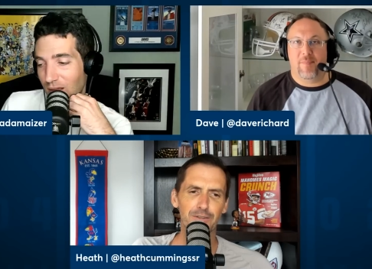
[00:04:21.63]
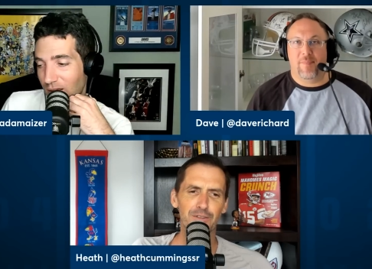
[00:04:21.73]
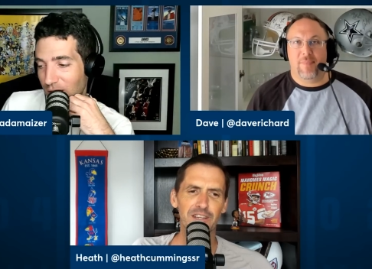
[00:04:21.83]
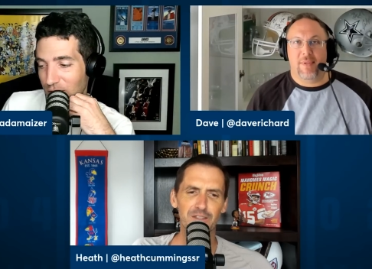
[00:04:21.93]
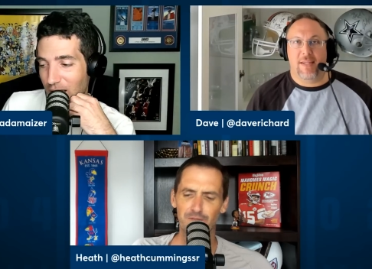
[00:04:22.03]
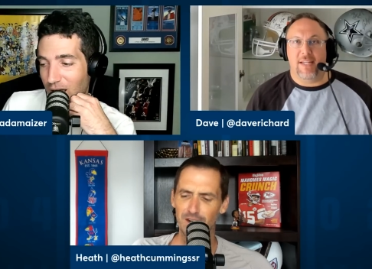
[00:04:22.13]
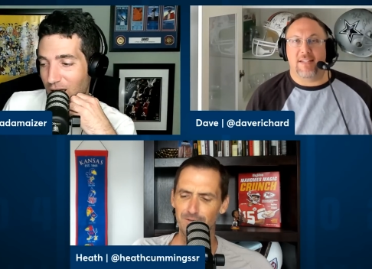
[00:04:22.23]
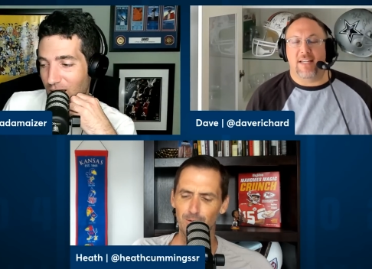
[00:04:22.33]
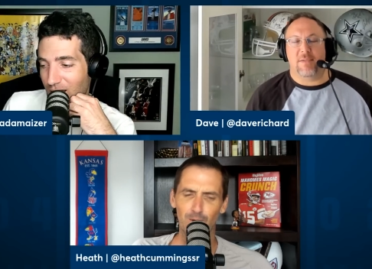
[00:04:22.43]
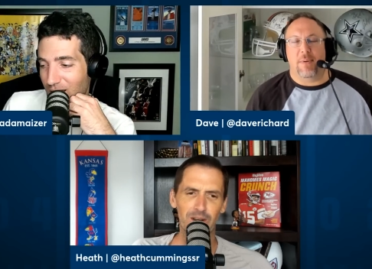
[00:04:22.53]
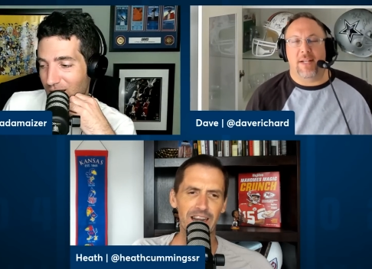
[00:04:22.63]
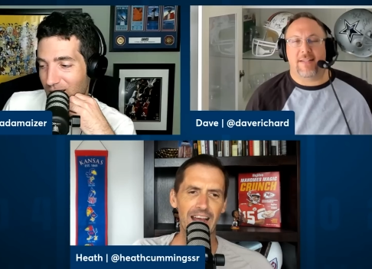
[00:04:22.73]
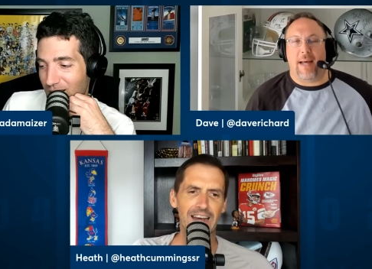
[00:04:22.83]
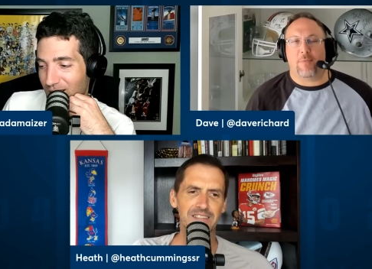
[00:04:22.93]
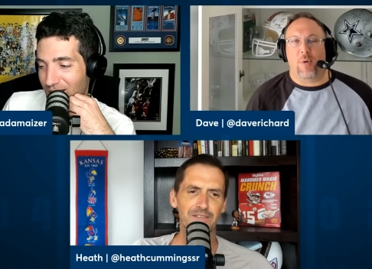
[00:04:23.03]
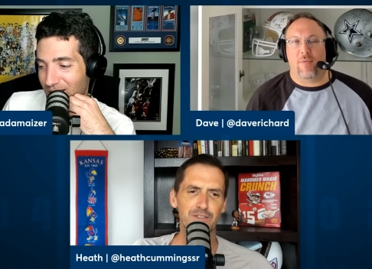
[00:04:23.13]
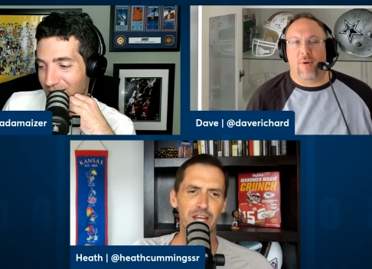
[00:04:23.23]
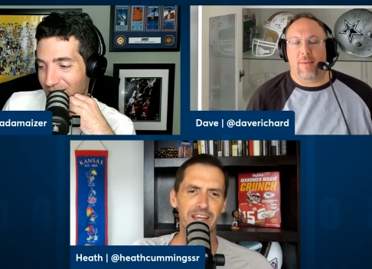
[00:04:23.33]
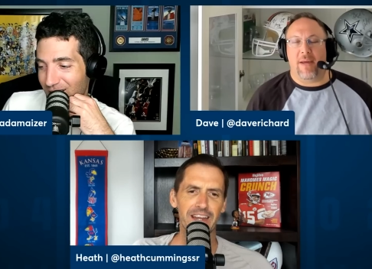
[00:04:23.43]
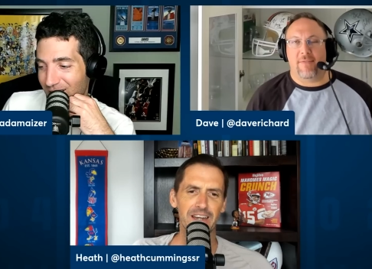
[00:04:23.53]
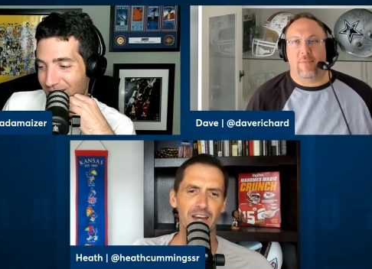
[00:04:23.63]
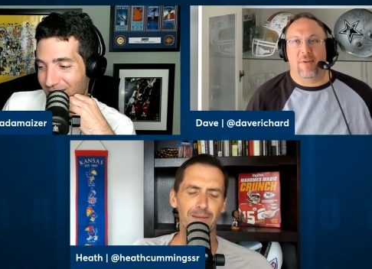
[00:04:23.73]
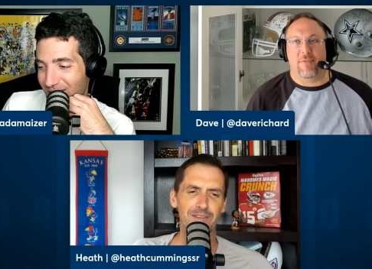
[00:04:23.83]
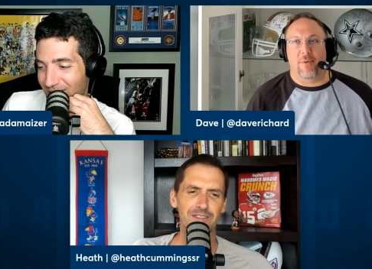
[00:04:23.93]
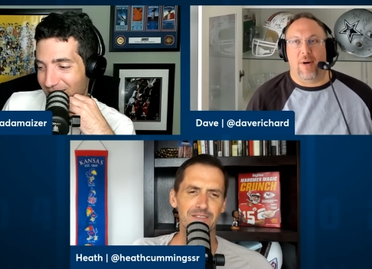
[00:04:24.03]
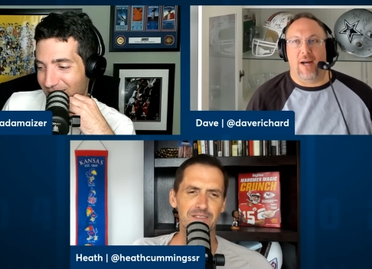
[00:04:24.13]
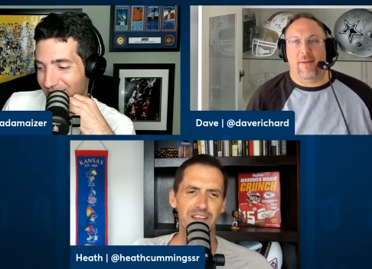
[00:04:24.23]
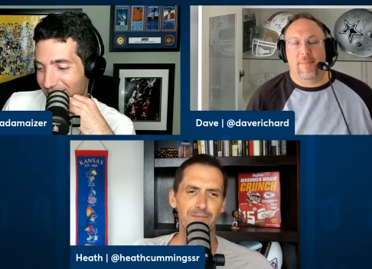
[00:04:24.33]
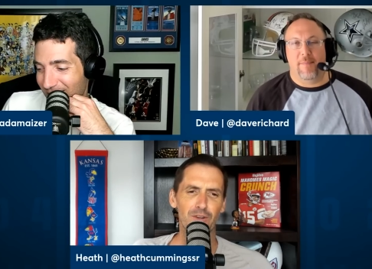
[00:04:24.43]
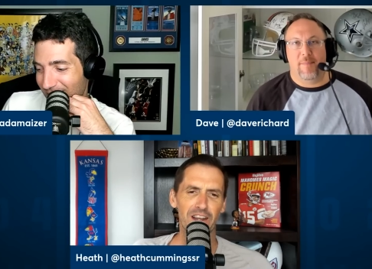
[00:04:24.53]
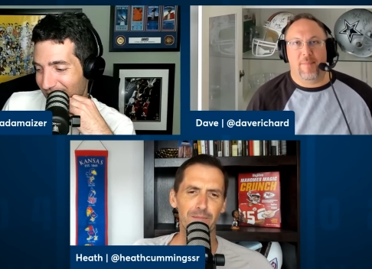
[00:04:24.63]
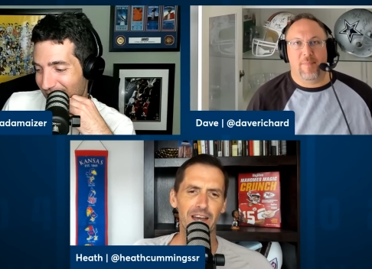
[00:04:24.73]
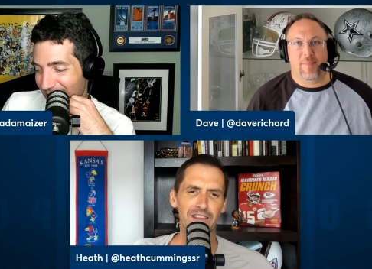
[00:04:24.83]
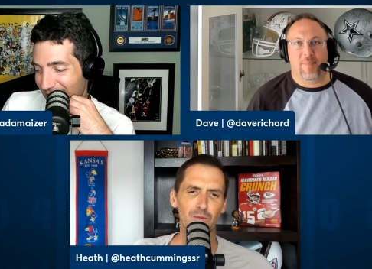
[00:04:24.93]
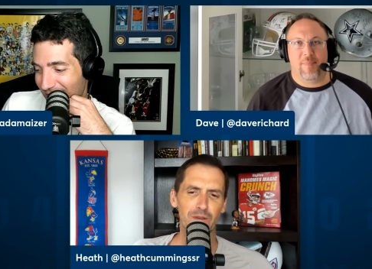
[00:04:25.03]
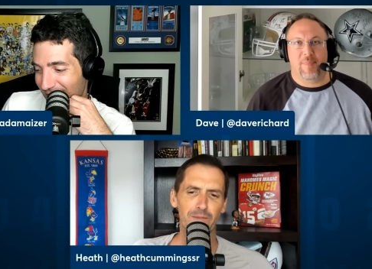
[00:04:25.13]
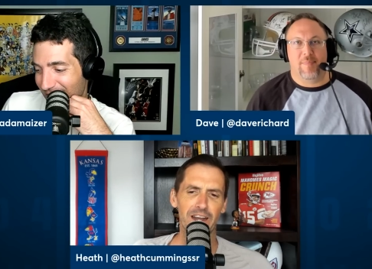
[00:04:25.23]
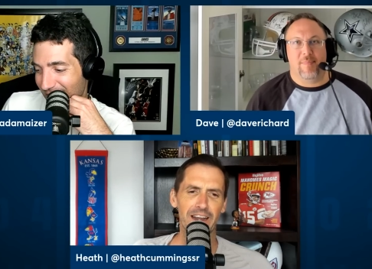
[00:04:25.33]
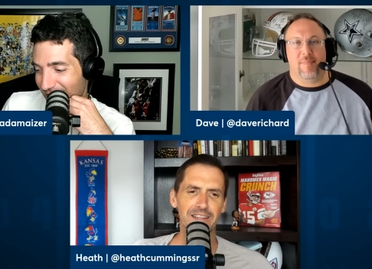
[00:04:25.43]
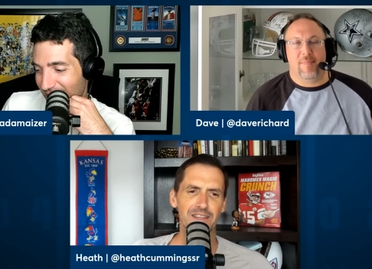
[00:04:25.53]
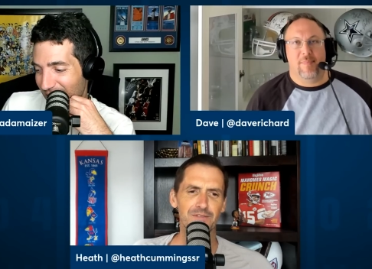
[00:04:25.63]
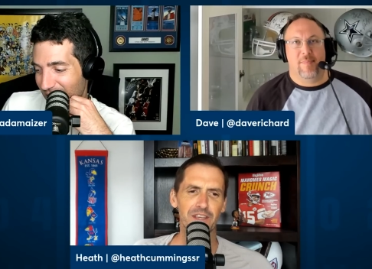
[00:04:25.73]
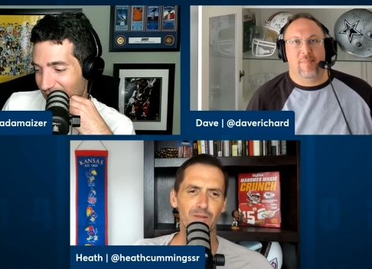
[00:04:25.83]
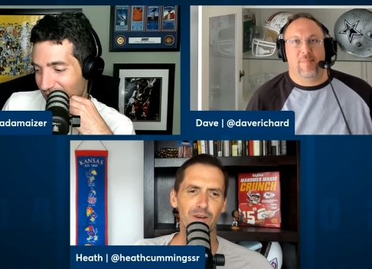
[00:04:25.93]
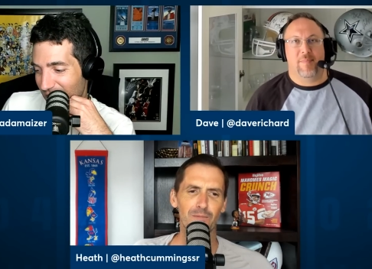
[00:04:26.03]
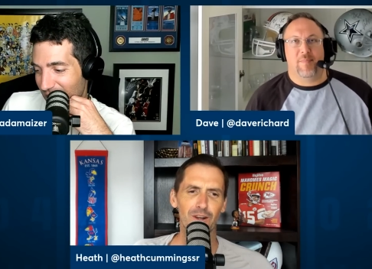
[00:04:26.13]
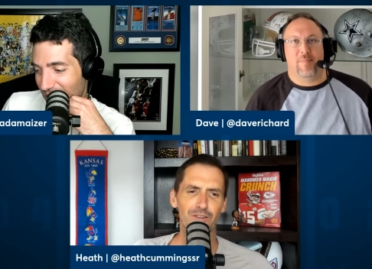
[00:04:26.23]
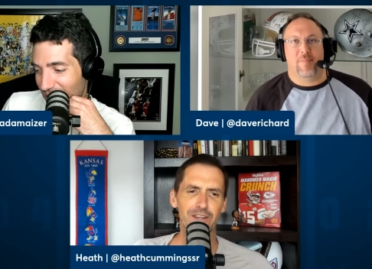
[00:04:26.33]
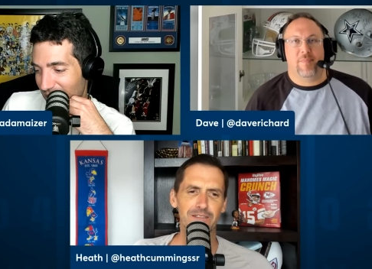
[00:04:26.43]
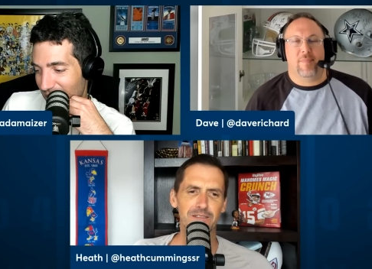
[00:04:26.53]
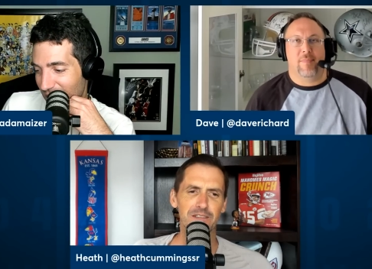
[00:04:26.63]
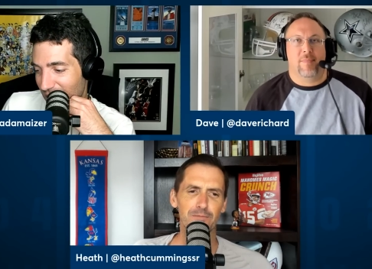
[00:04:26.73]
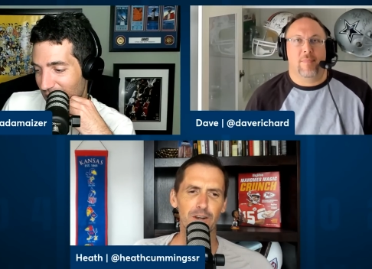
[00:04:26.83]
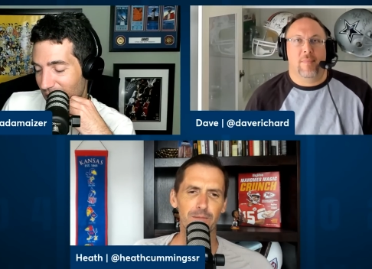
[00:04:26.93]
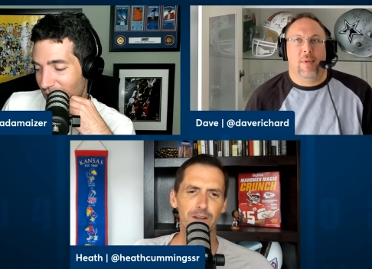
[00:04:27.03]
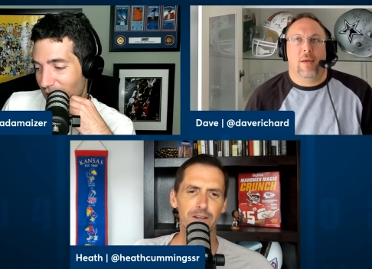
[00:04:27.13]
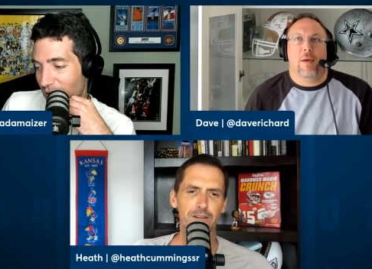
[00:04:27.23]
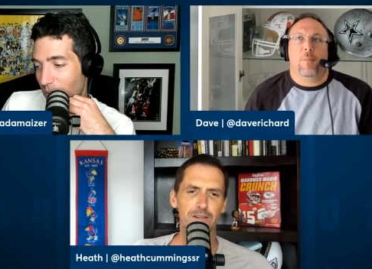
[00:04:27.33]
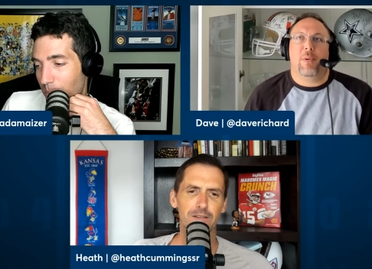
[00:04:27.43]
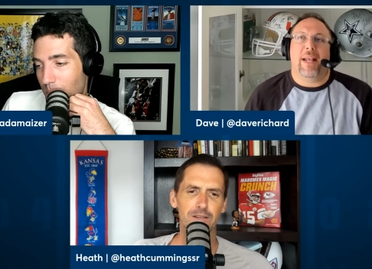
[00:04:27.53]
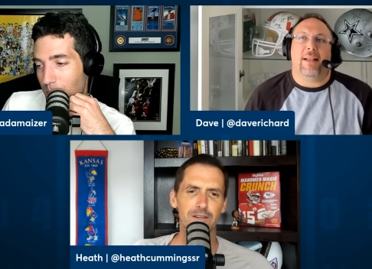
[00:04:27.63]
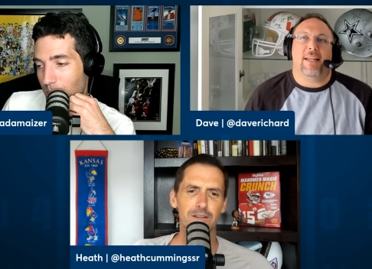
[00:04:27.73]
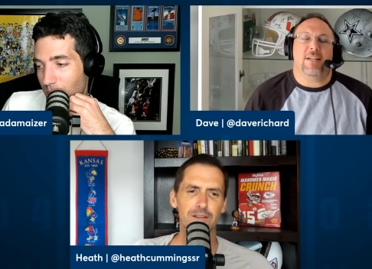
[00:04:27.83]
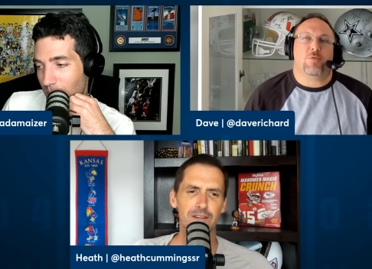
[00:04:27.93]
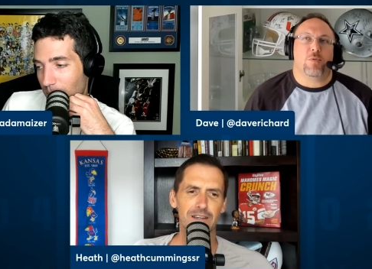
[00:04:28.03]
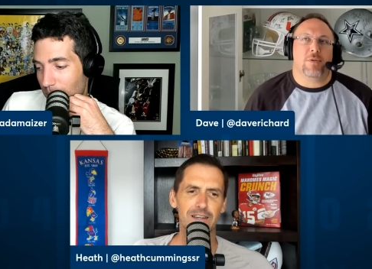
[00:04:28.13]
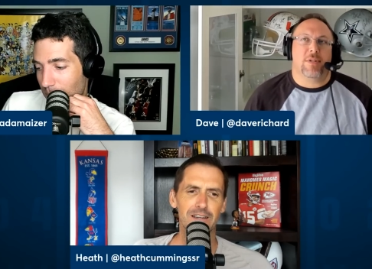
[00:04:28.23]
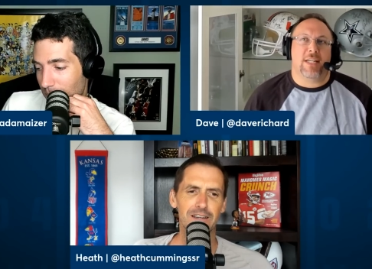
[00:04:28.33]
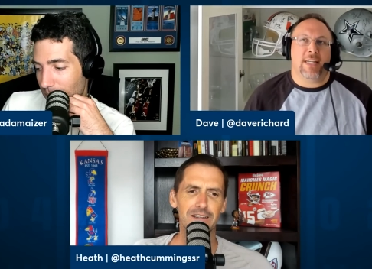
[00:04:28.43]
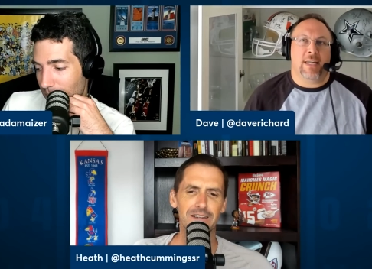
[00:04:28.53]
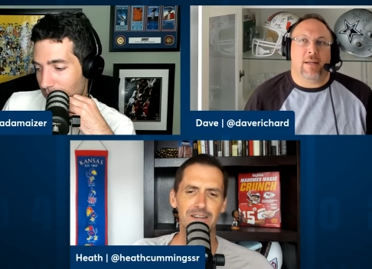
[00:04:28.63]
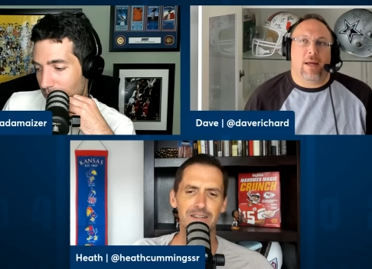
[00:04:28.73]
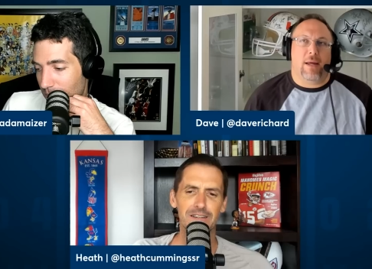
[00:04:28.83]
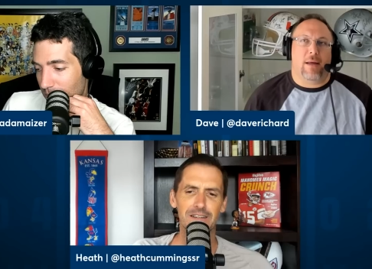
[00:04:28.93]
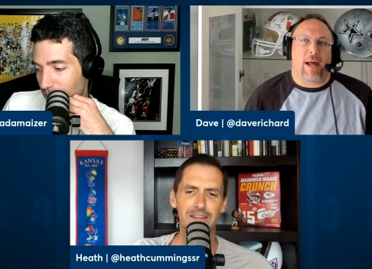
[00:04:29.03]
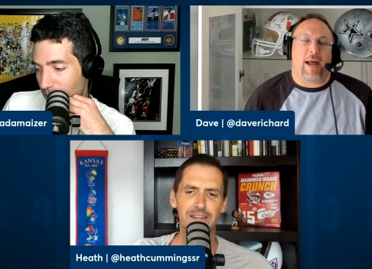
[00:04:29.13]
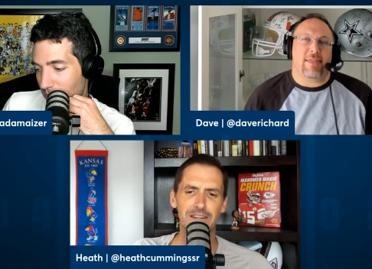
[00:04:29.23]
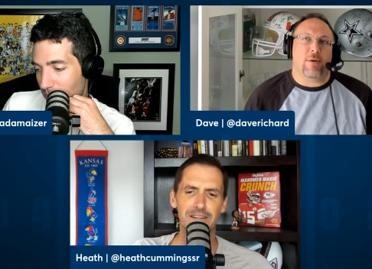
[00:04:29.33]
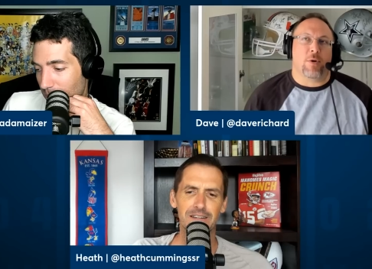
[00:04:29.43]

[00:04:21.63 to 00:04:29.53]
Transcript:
Speaker 1: do think that, it's fair. He's, he's been a top twelve running back Dobbins for me for is the same running back that we might ask if Saquon Barkley is the same running back.
Speaker 2: But at least we're seeing. I think